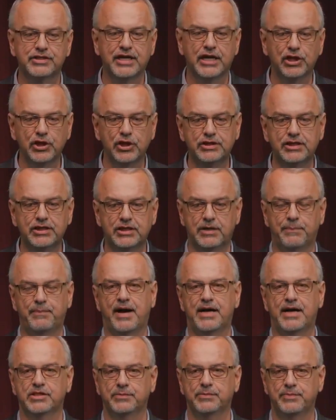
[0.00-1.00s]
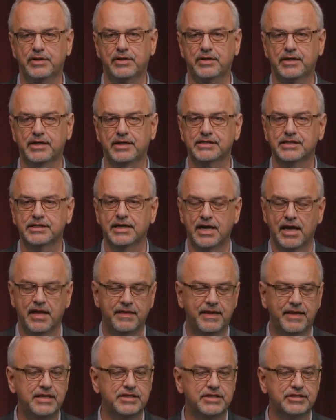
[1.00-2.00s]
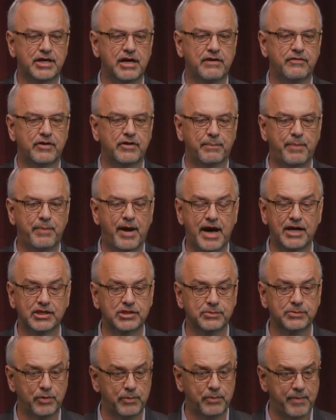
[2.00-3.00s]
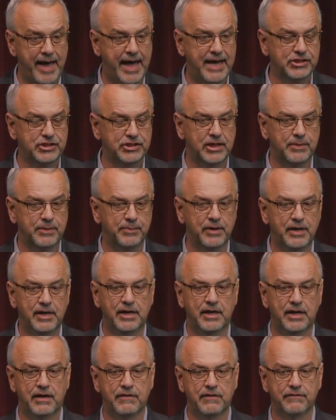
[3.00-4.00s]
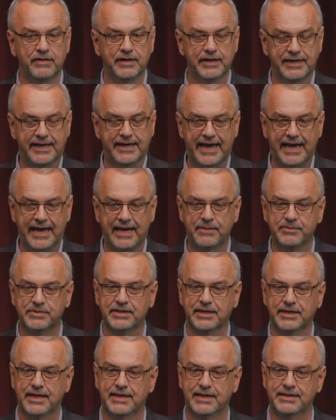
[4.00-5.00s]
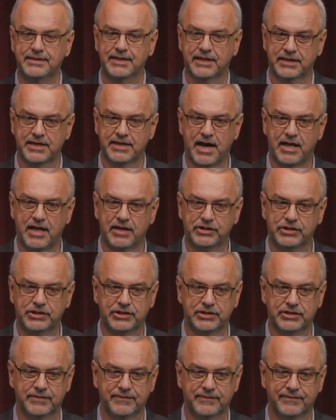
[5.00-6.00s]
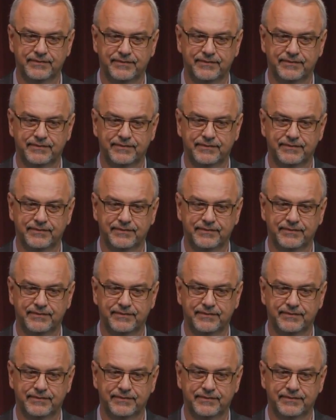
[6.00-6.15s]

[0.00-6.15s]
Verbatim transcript: as they looked at the possibilities, they discovered a possible mashup of games and technologies.